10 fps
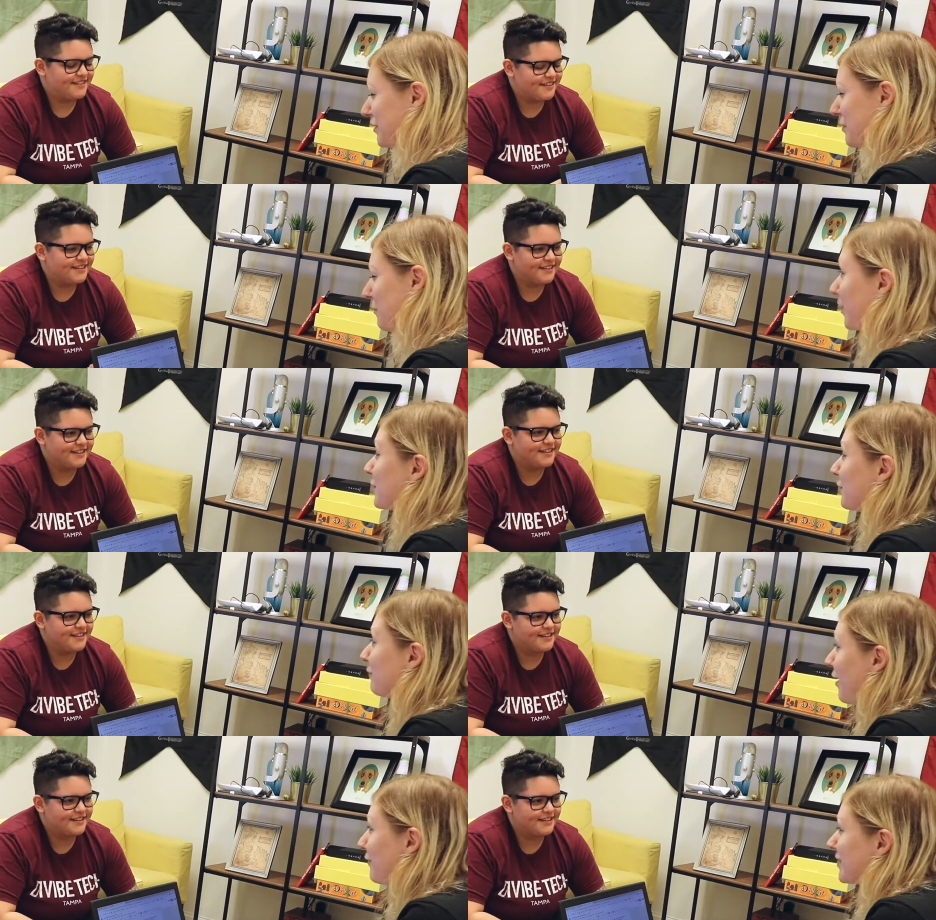Speaker 1: to know what got you
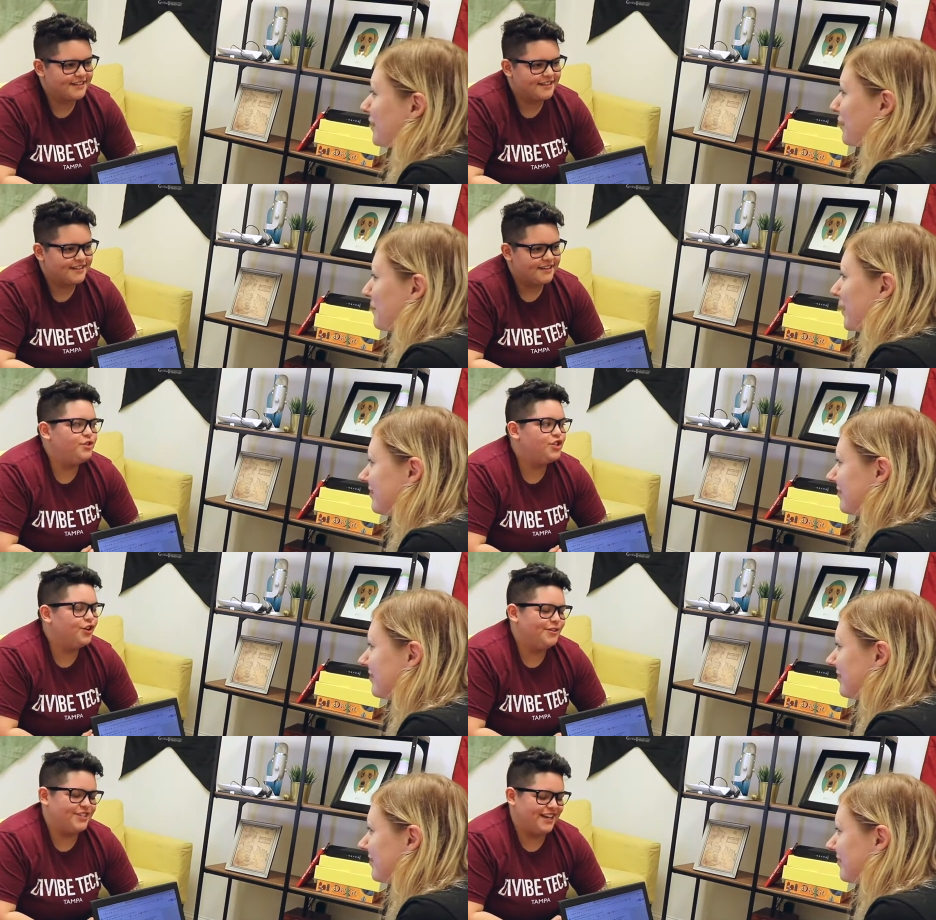involved in Startup Week.
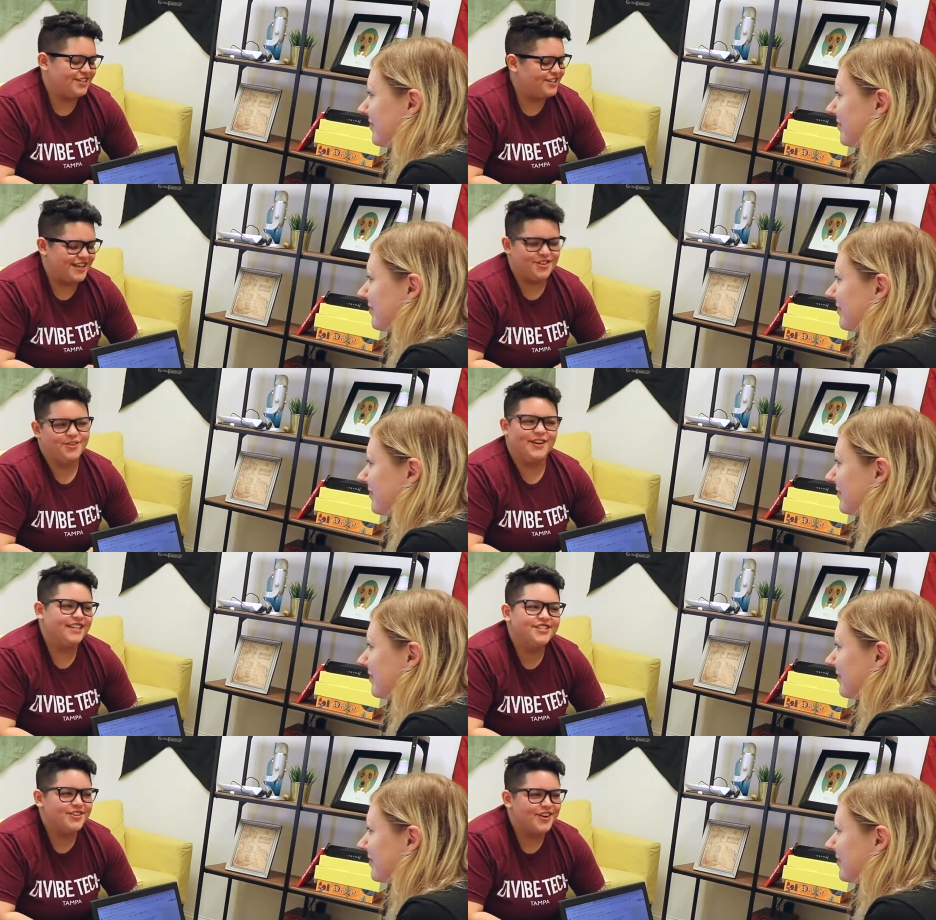
Speaker 2: So it was actually like through
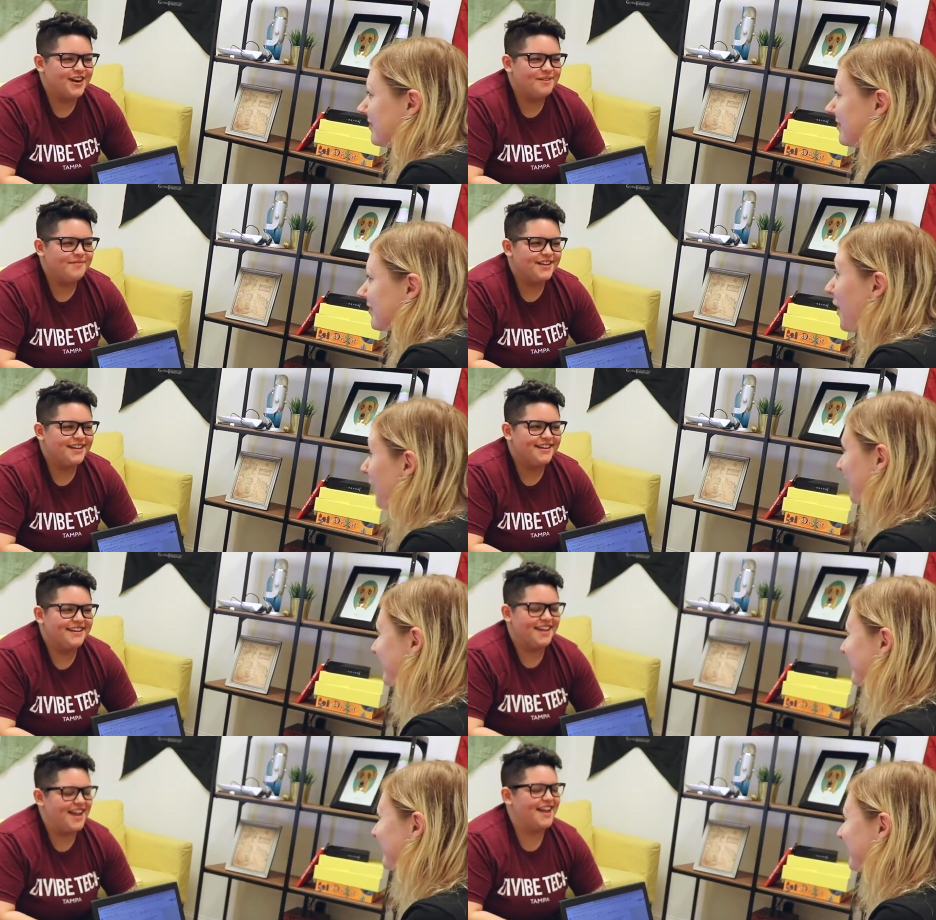Instagram. Oh.
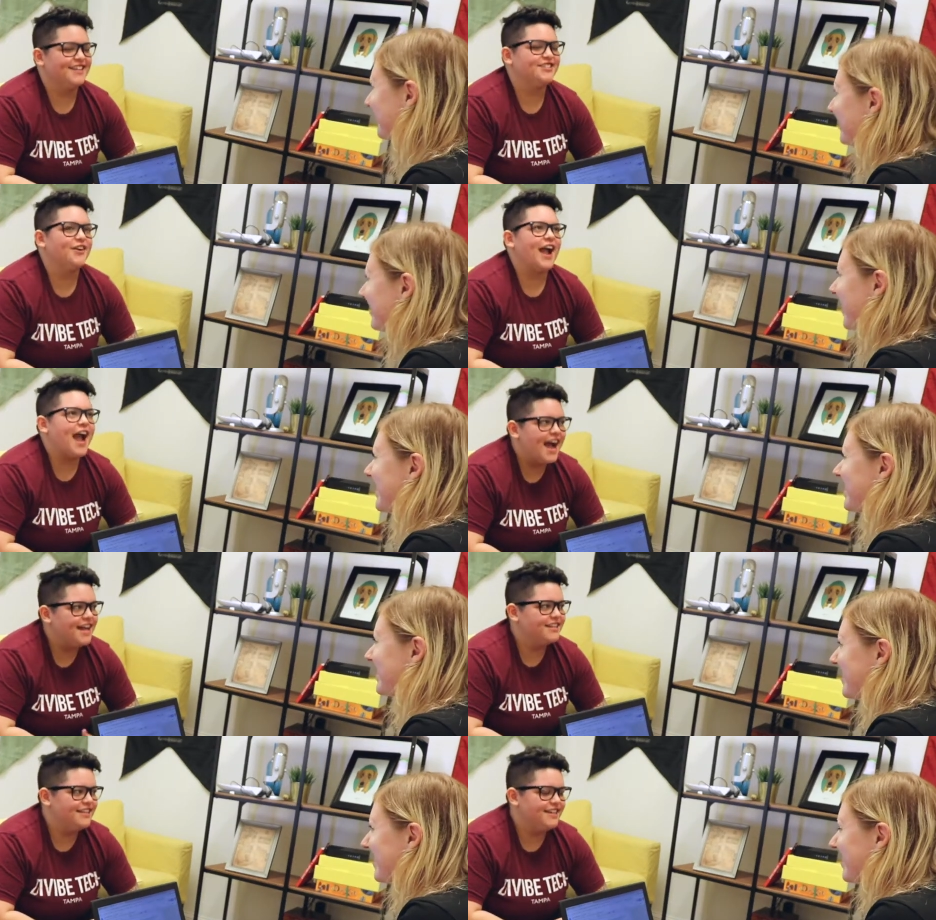Yeah, so nice.
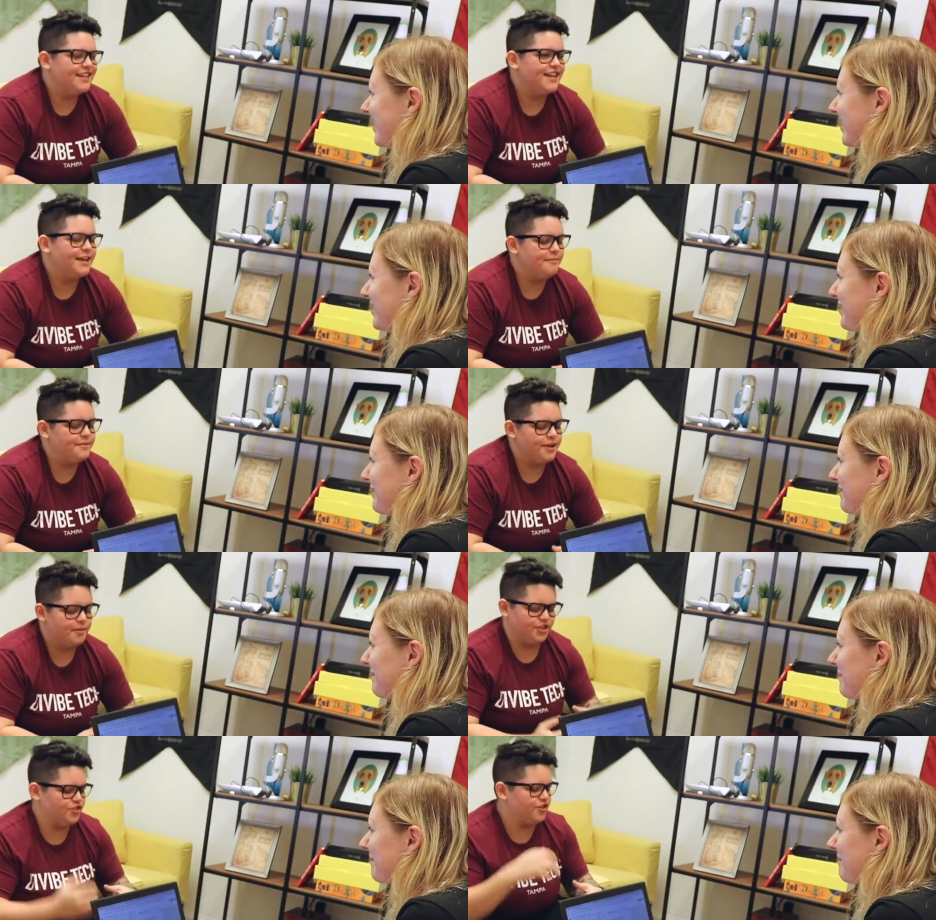Allie hit me
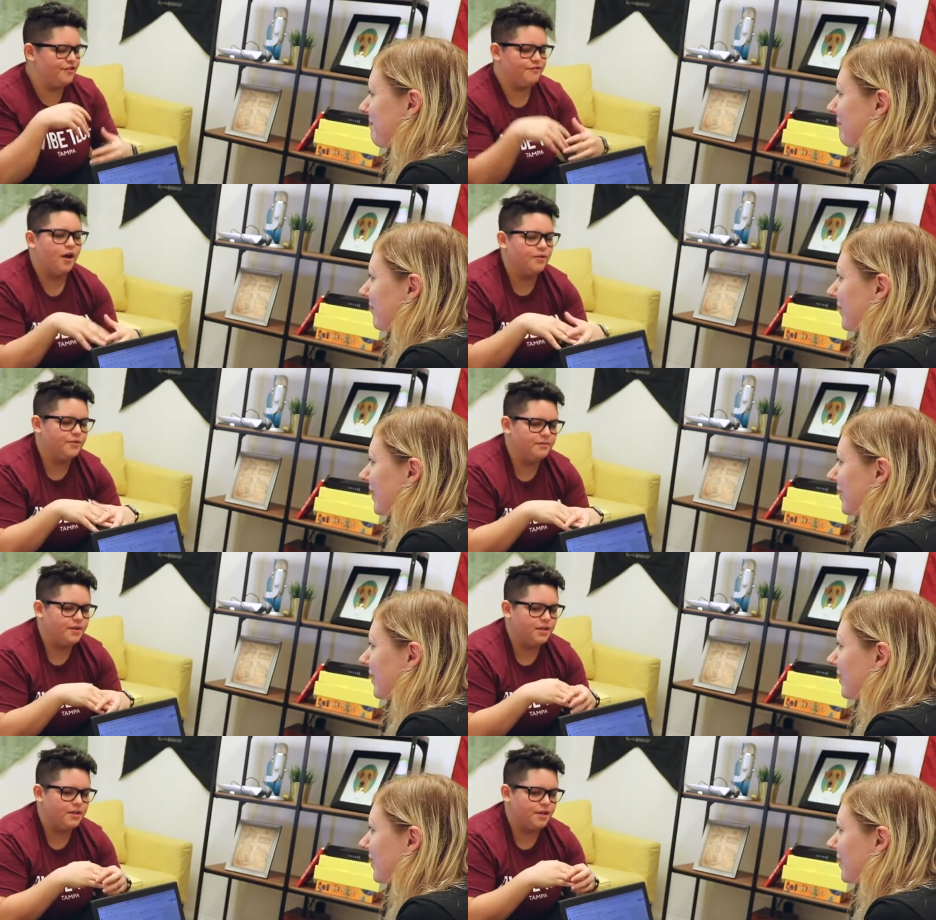up, like she started following
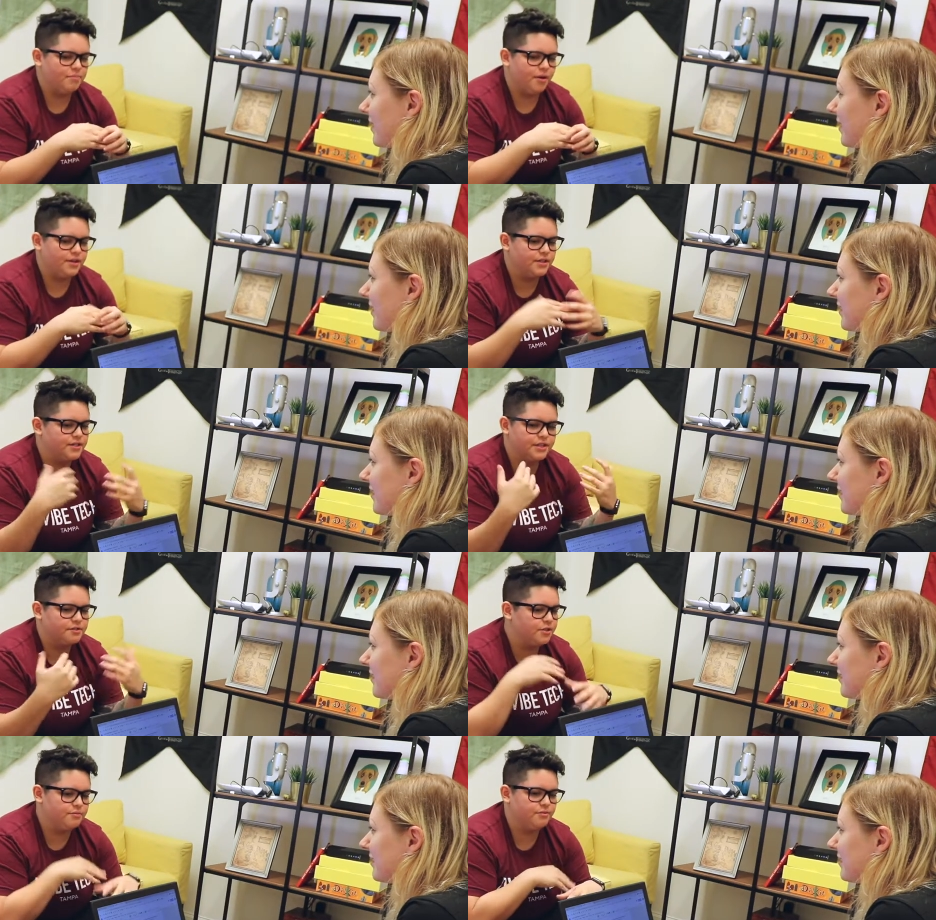me like probably like
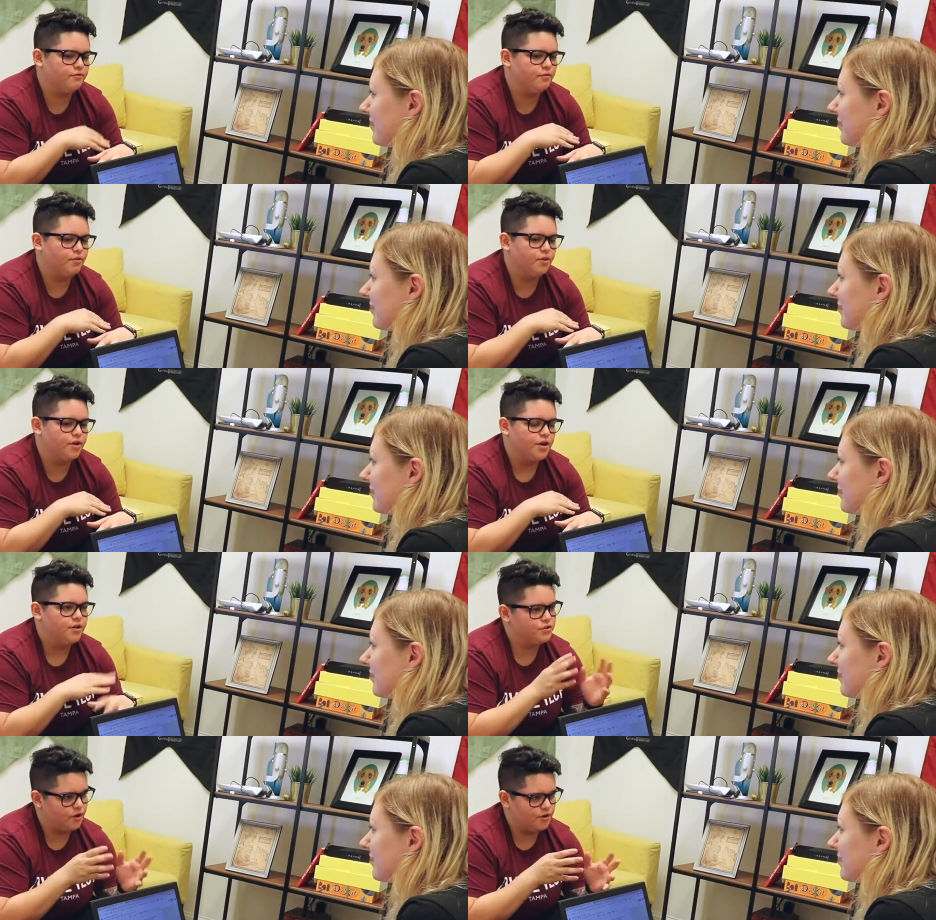six months before
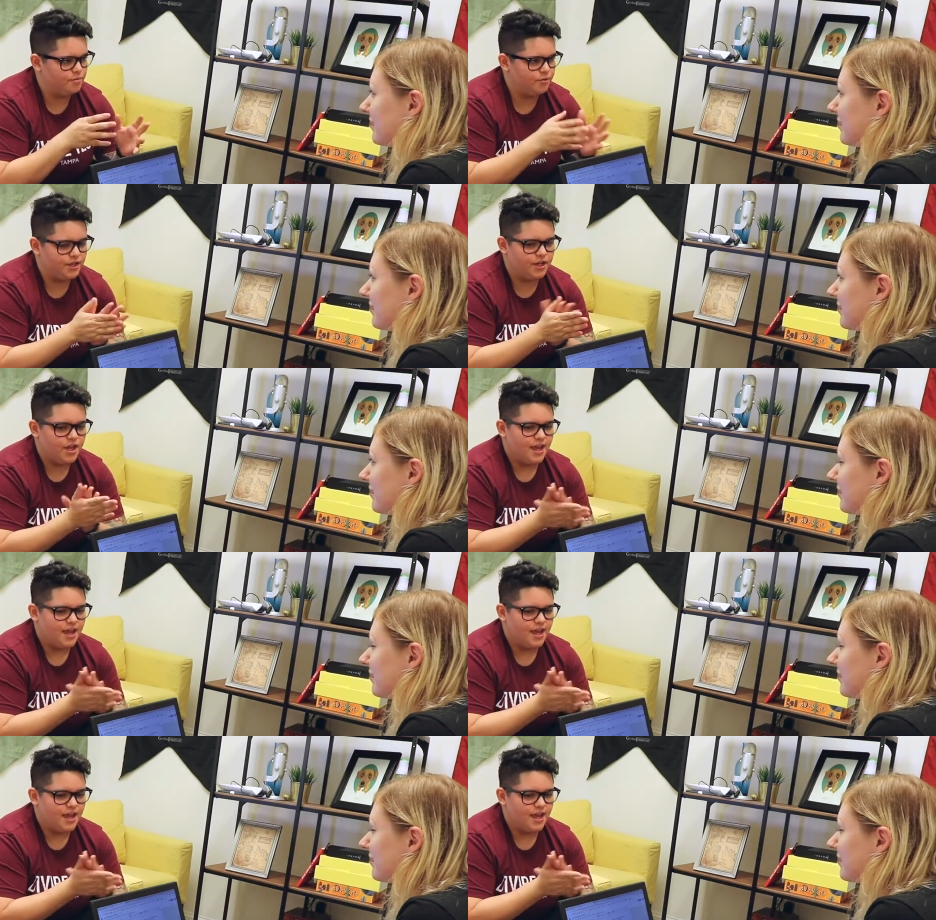Startup Week